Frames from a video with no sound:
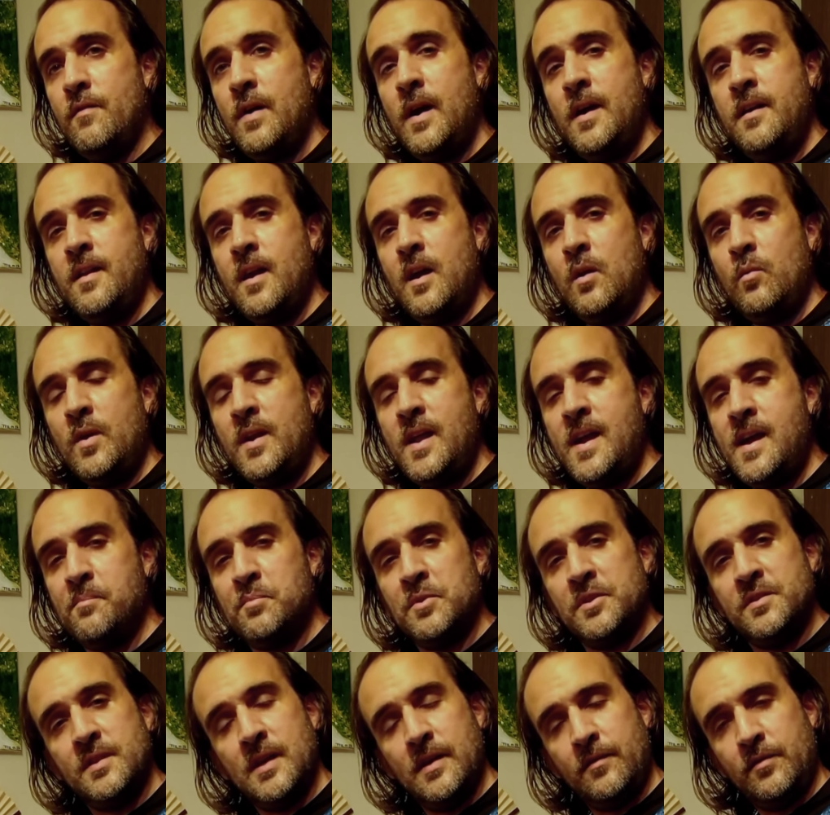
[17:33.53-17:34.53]
Find out what
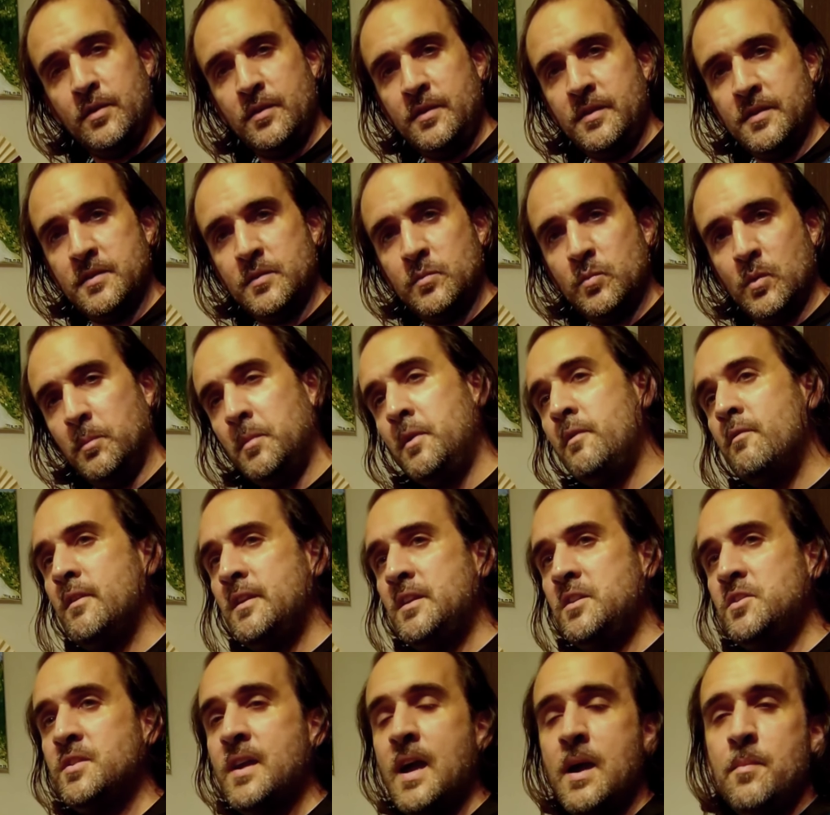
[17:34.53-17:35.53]
happens after this when we
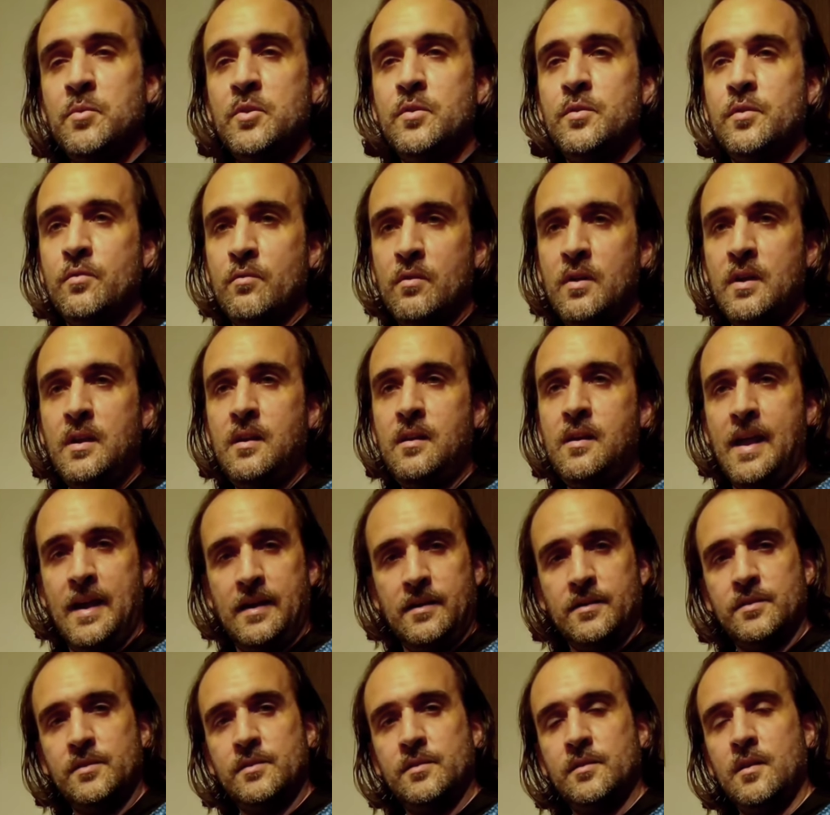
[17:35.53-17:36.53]
read Chapter 3
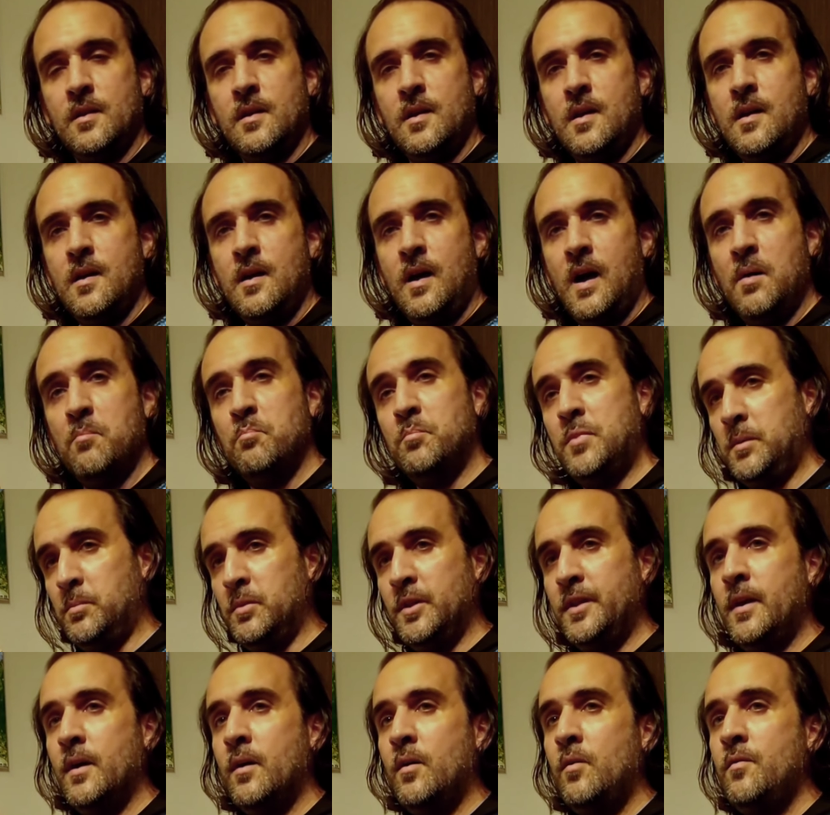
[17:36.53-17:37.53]
next on
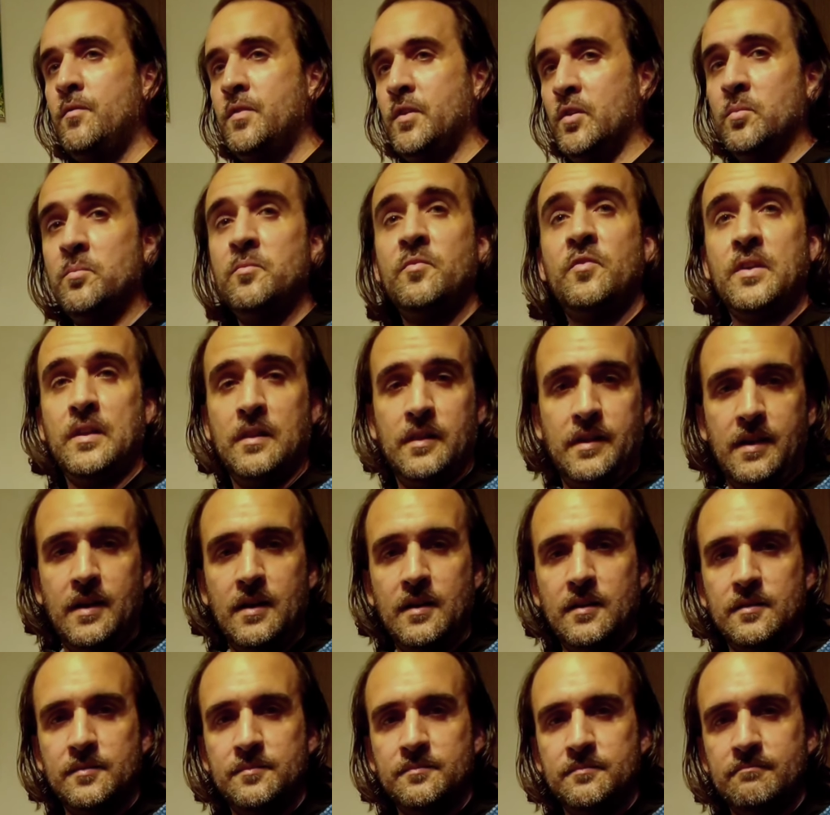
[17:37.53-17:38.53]

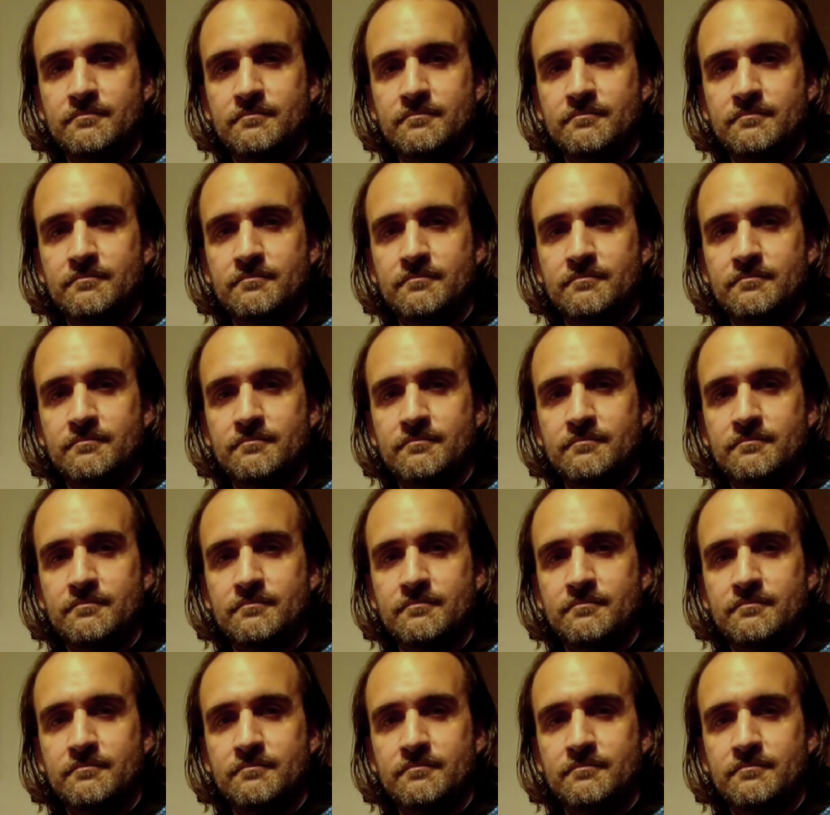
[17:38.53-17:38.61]
Bibliophilia.